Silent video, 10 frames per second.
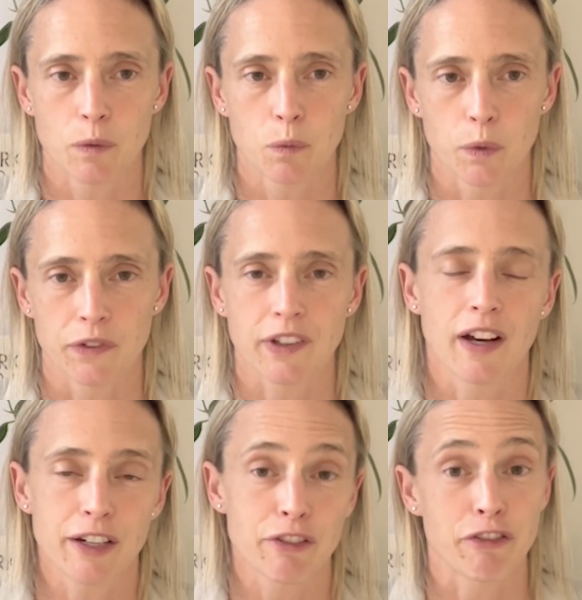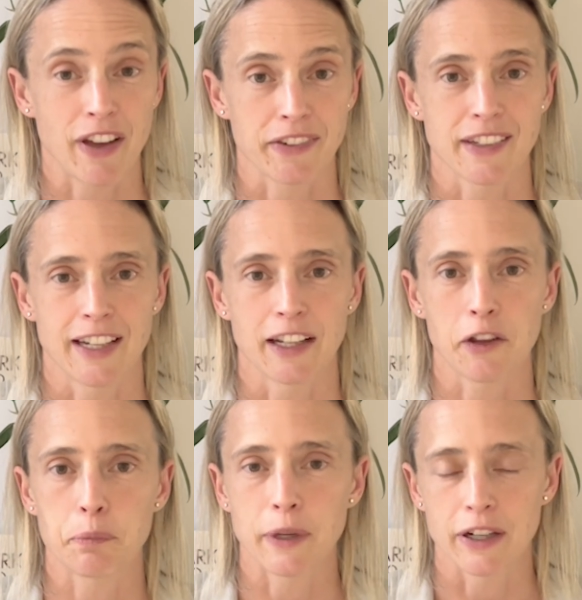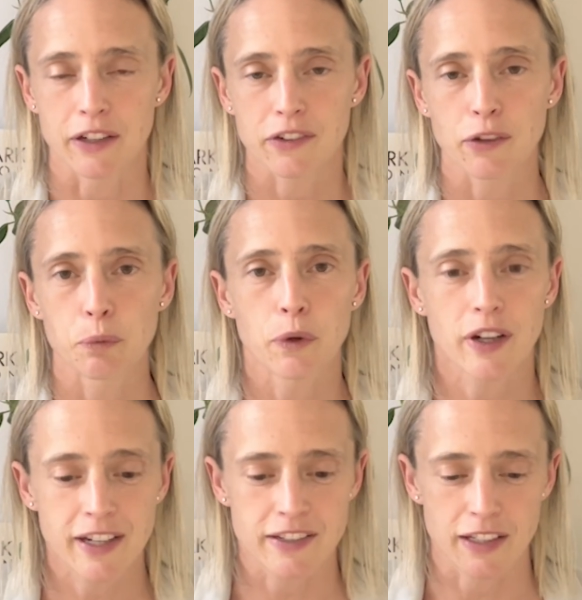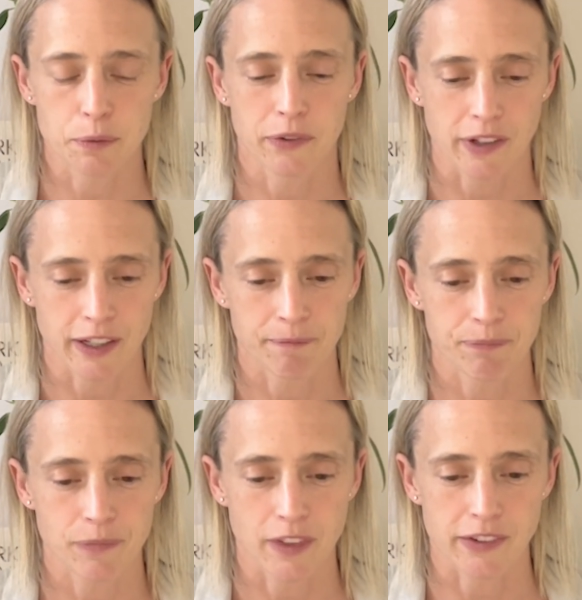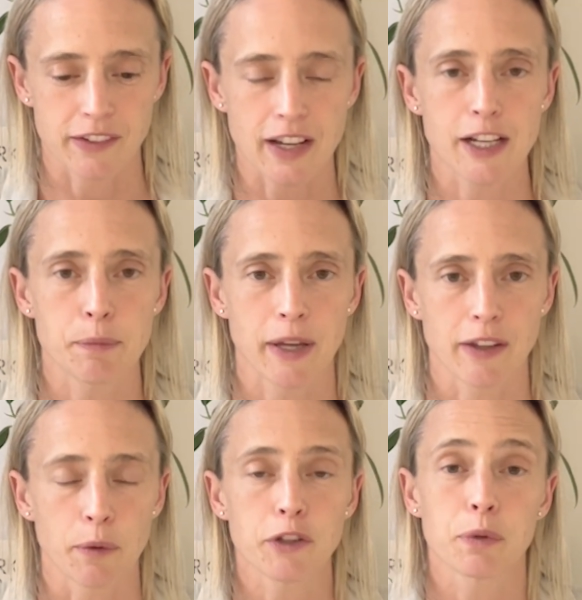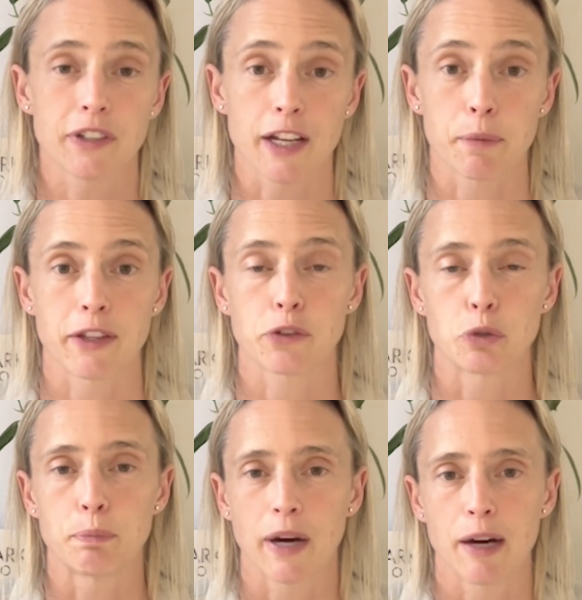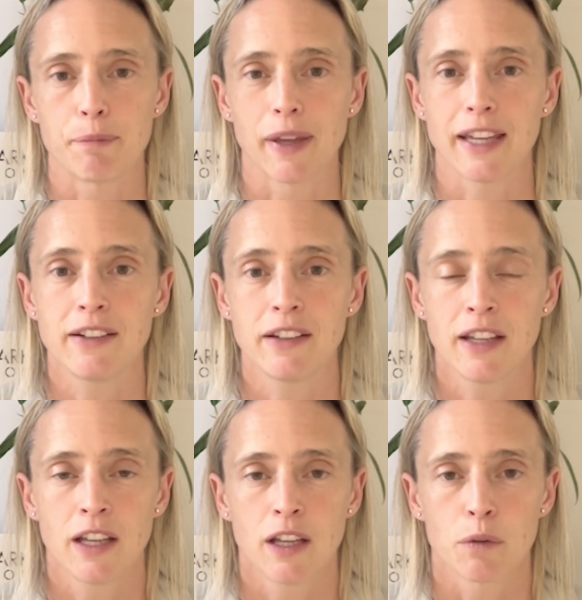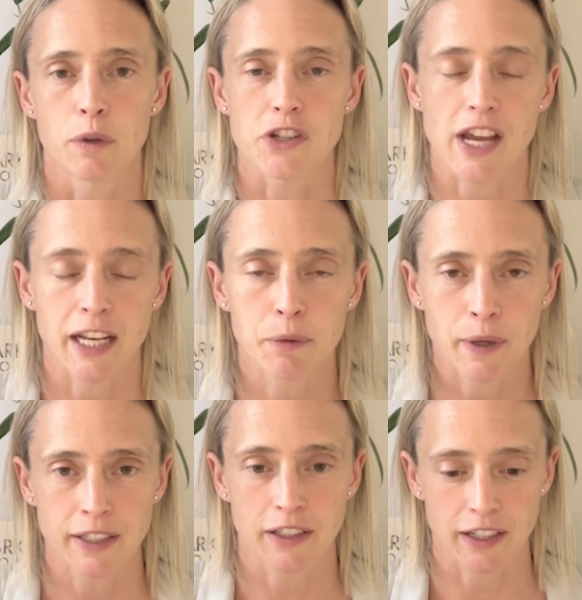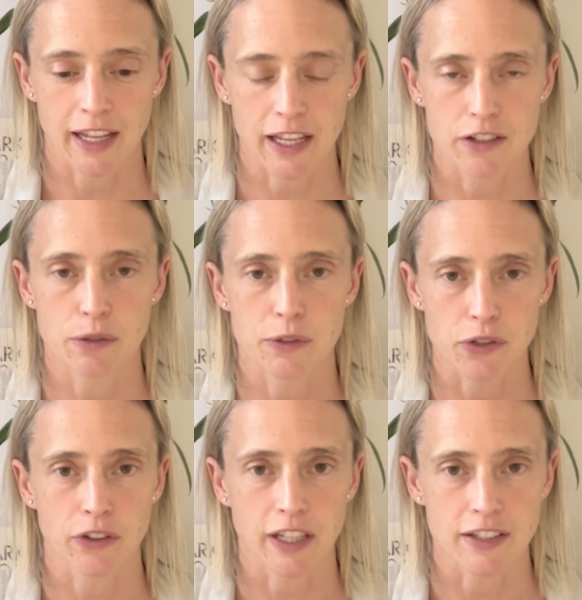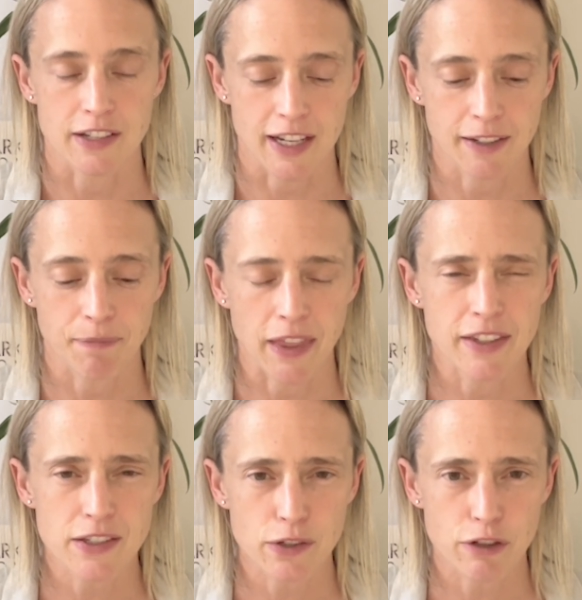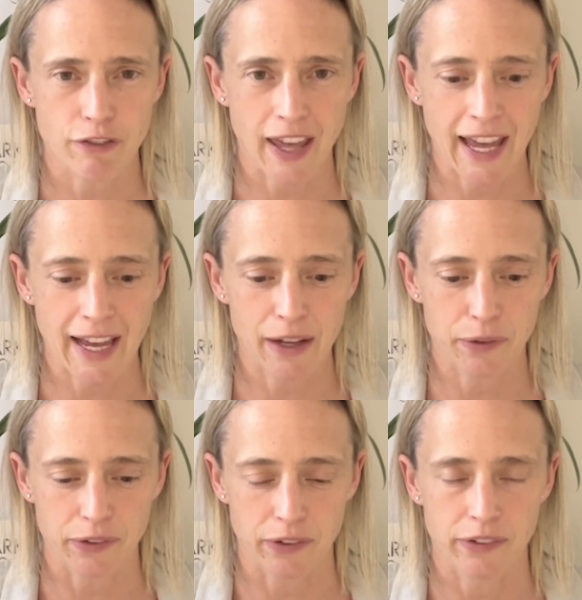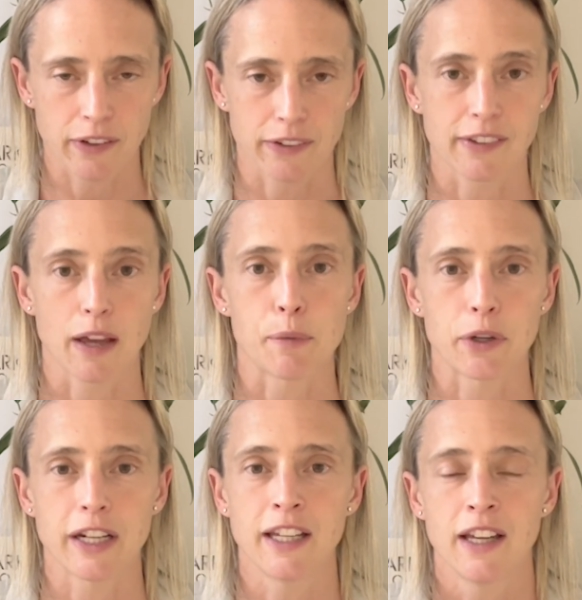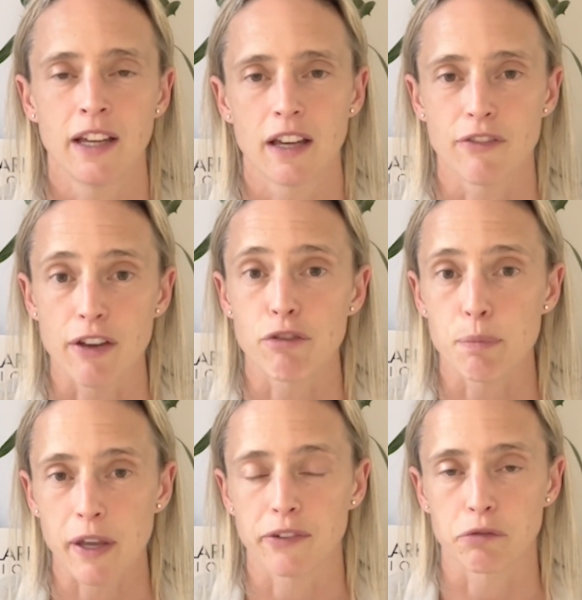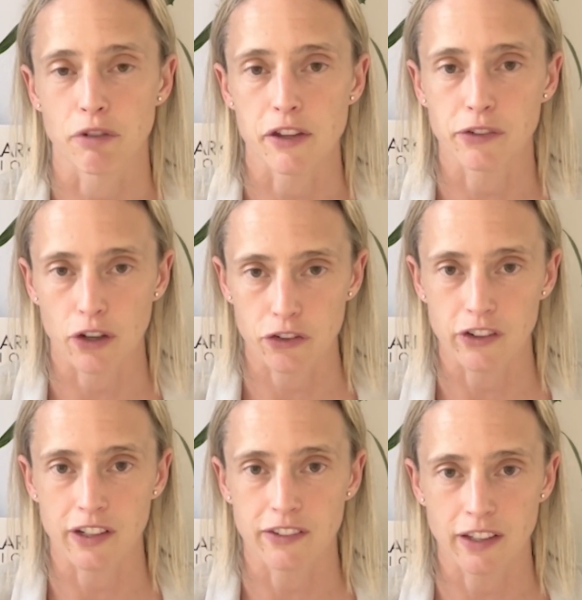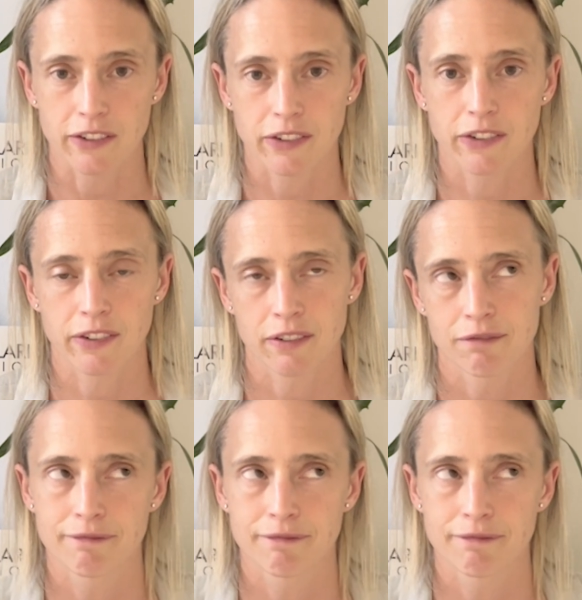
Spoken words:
was kind of a fascinating experience. So what I did was I went to a database called PubMed, which anyone can head to. It's on the internet. And this sort of houses a summary of every piece of research that exists,